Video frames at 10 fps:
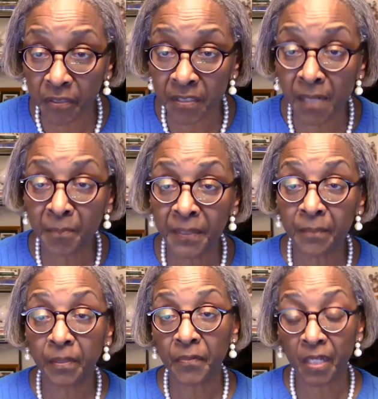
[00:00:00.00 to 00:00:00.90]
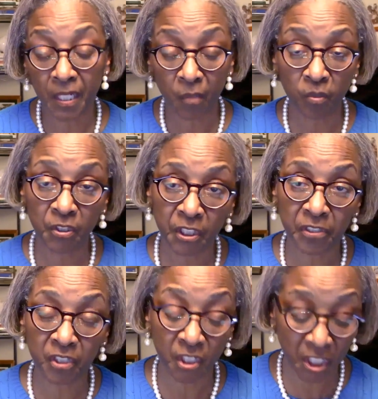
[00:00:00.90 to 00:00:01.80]
Some people think it was just
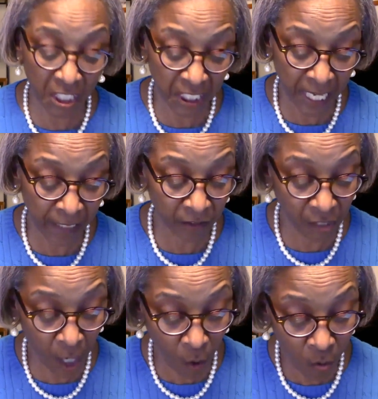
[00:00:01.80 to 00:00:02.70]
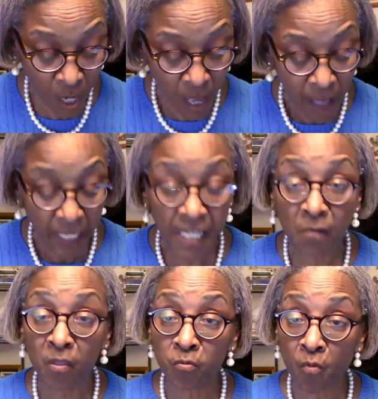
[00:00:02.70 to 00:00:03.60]
the Gentiles. No, he
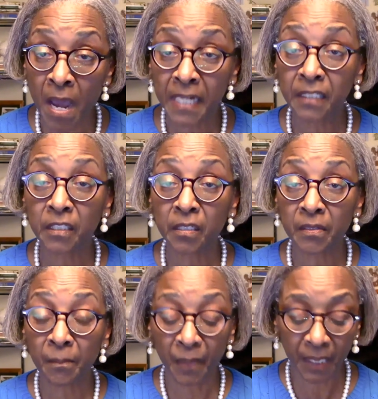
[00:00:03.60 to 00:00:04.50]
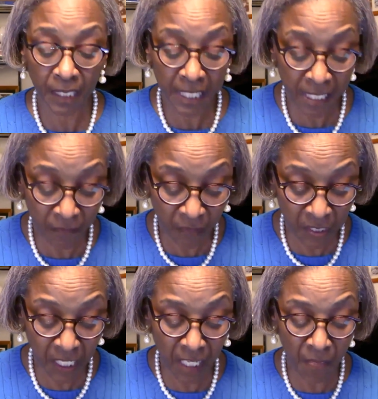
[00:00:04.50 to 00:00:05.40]
was writing to the believers
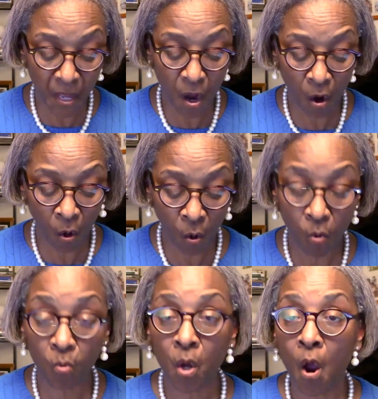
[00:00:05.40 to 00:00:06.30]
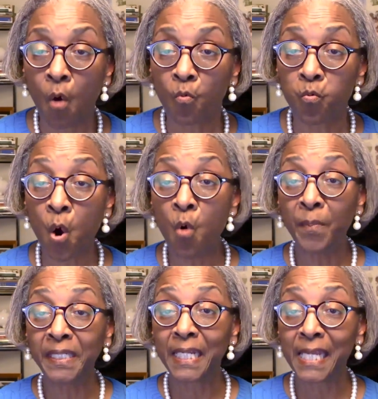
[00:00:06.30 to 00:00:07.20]
in the whole
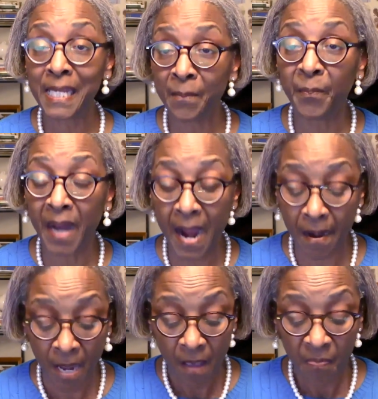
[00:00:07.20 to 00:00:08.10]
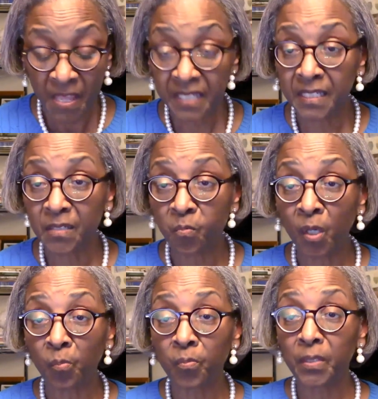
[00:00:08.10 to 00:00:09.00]
Roman Empire. This is what
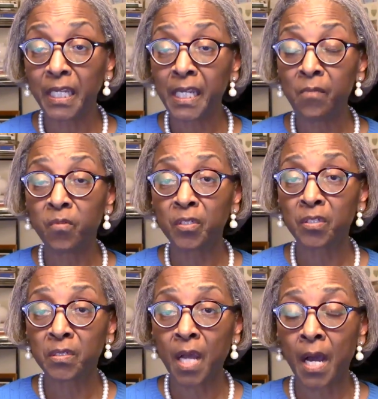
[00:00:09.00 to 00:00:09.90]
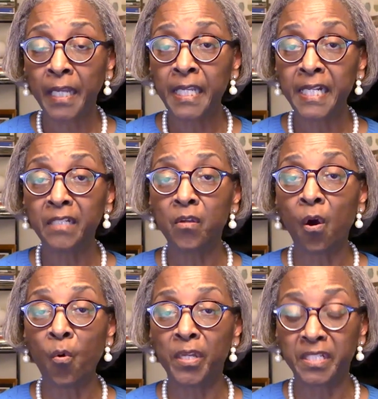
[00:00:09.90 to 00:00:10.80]
he was, he didn't go
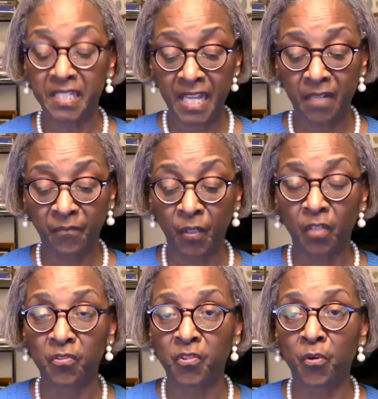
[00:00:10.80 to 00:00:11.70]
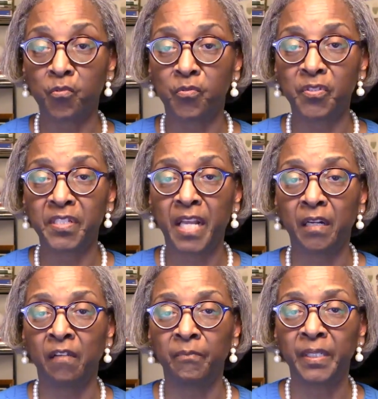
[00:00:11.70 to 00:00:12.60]
and set for a certain set
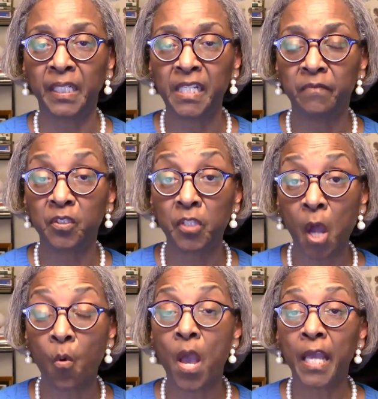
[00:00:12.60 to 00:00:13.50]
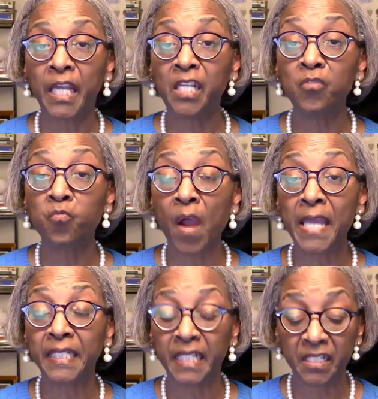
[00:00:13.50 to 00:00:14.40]
of believers. No, he's
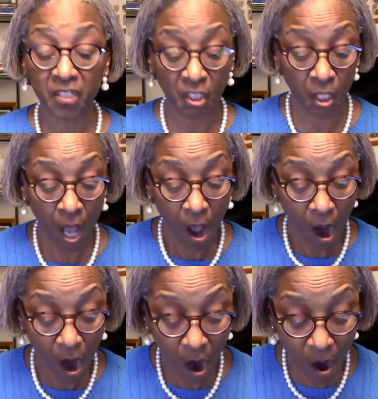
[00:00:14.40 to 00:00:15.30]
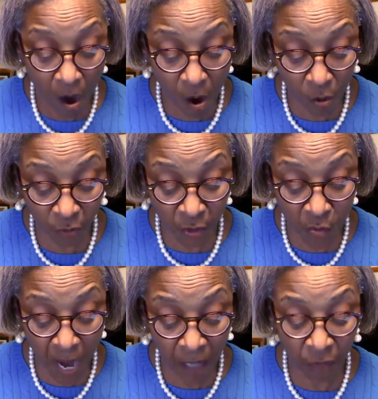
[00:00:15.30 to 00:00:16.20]
writing this to all
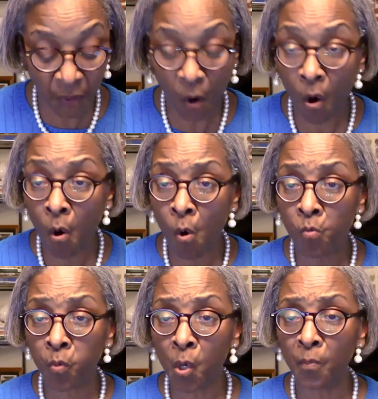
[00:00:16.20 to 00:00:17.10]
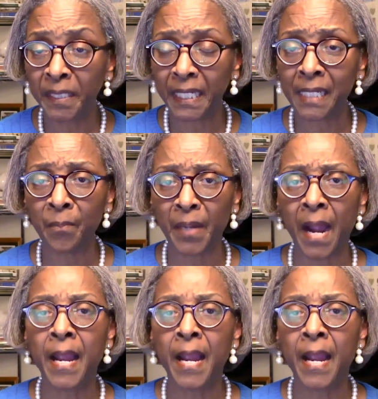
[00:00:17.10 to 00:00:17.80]
throughout the whole Roman Empire.